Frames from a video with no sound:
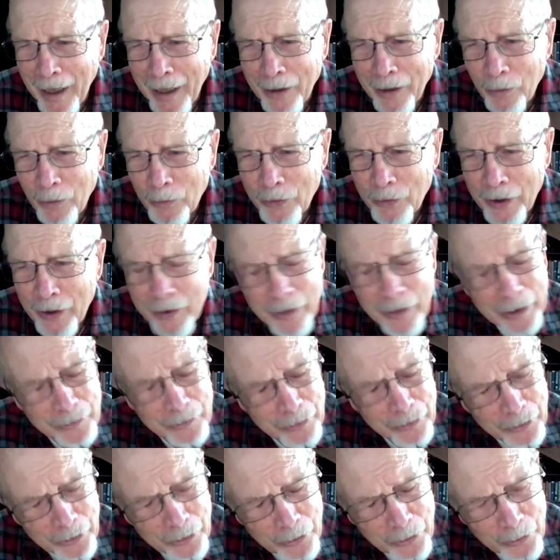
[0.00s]
I don't think
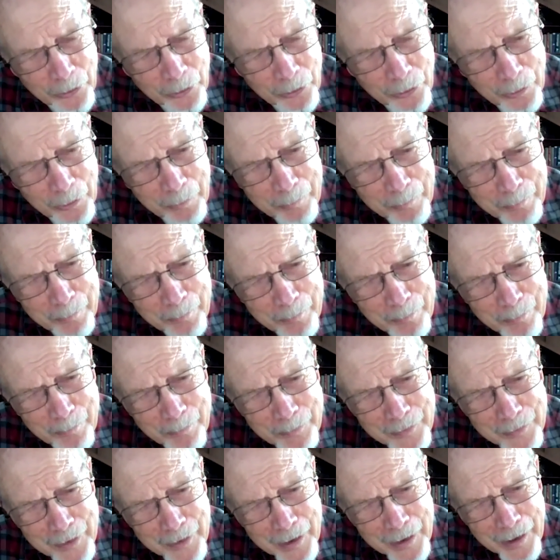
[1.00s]
that's a cure.
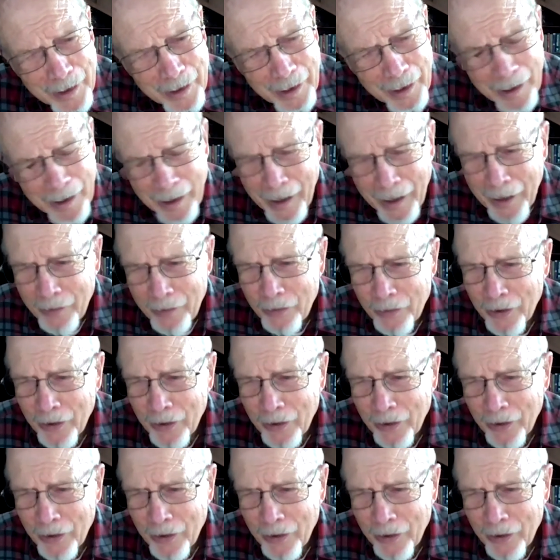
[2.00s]
I